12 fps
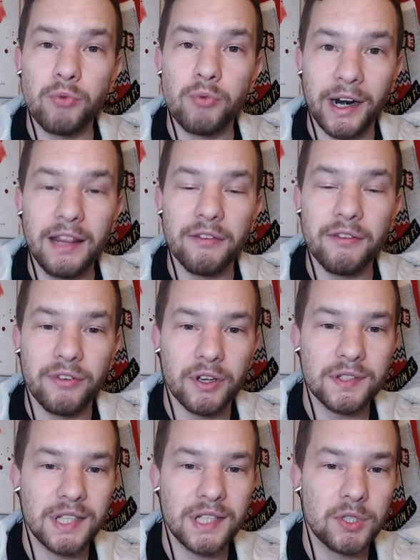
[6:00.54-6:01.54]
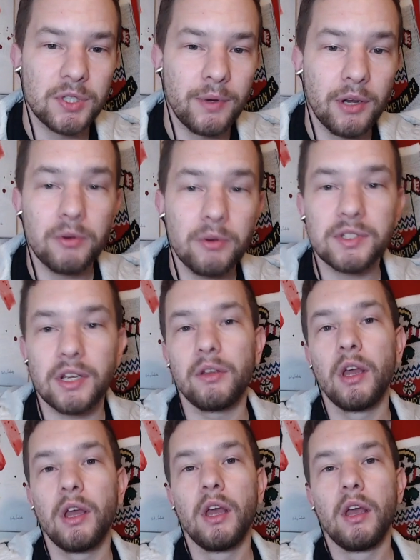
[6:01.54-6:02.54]
to run in the first team too, and
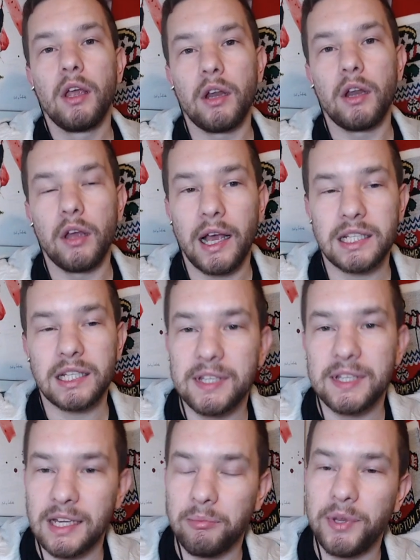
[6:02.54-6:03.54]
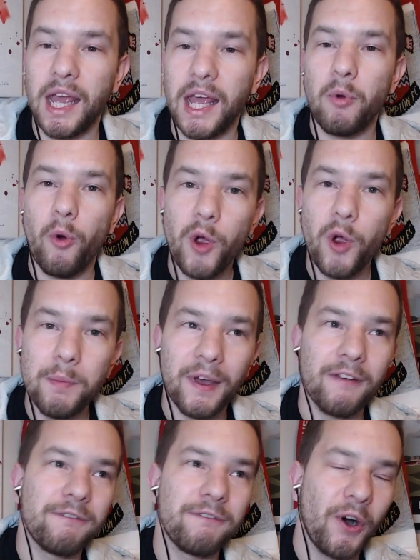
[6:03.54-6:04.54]
also. It has to be said, Pierre-Emile
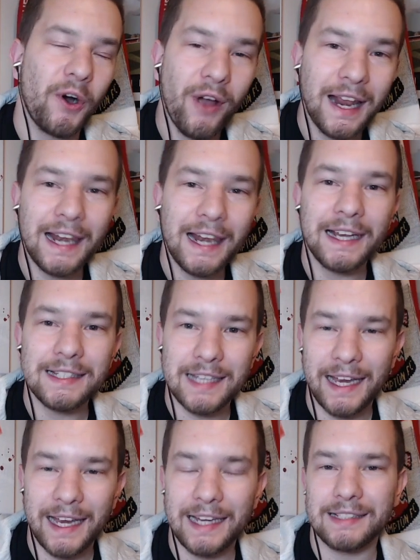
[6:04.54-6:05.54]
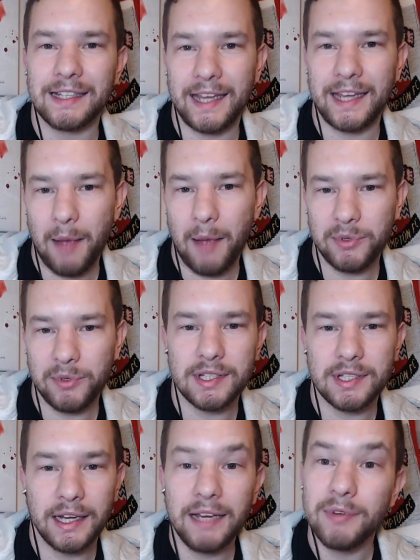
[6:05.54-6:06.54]
Højbjerg finally takes the
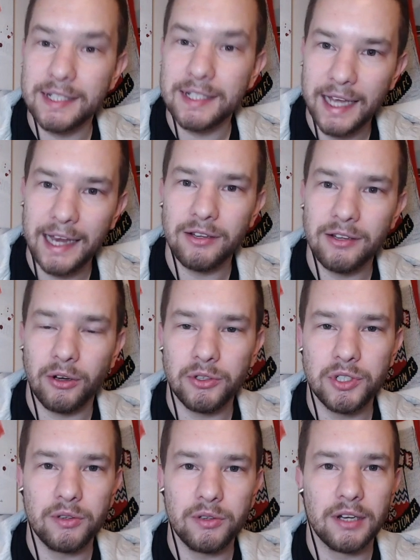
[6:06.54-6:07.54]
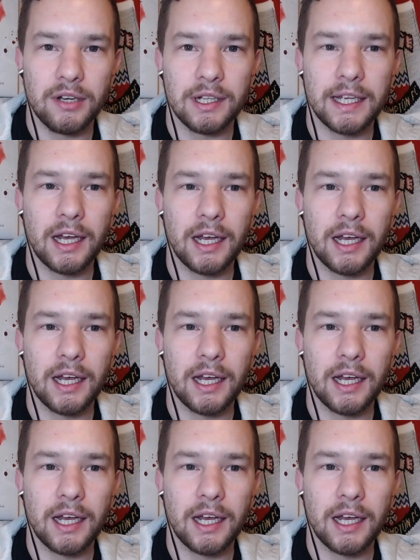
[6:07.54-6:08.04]
captaincy, and he retained it on Tuesday night in the